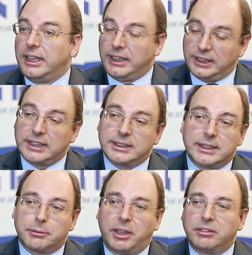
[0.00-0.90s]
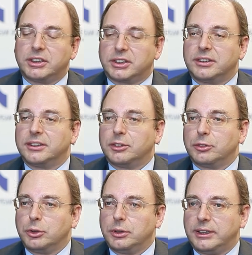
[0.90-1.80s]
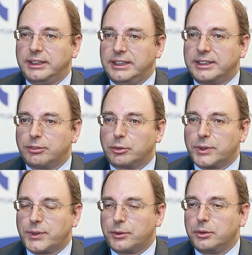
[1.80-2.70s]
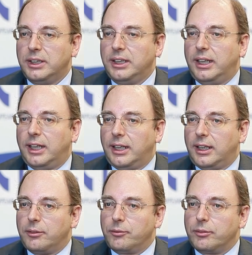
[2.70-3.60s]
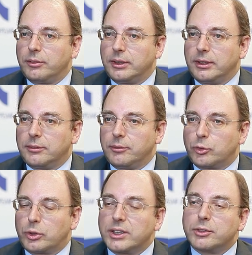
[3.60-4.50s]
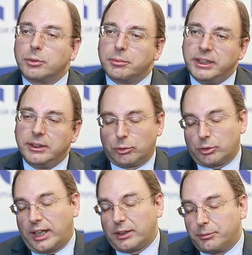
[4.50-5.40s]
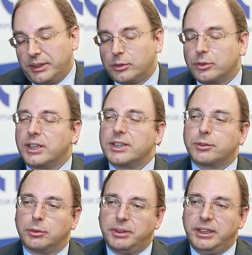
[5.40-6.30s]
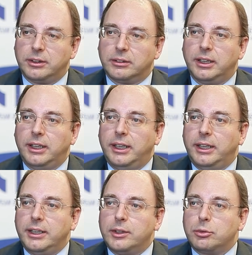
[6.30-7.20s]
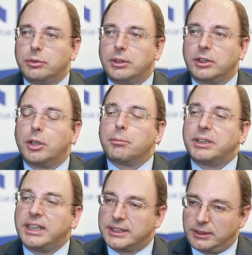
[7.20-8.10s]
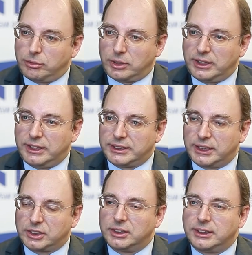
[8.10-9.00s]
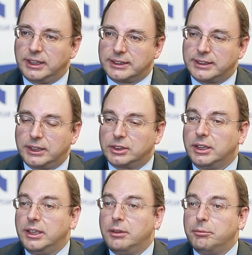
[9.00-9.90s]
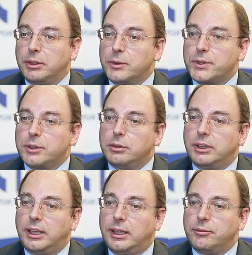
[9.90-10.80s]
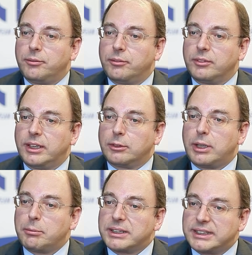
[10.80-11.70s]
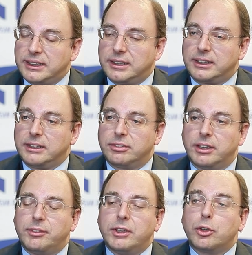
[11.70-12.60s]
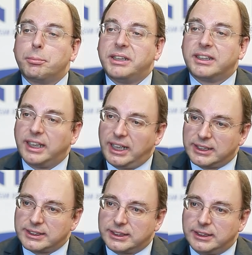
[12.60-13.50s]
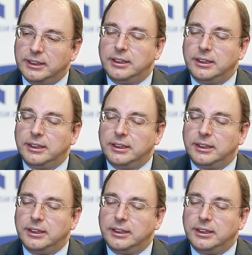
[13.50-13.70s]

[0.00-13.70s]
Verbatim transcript: In that sense, my vision uh, is, of course, to um, um, transform e or had been to transform Eden into a comprehensive organization as such, but also um, a representative of the European legacy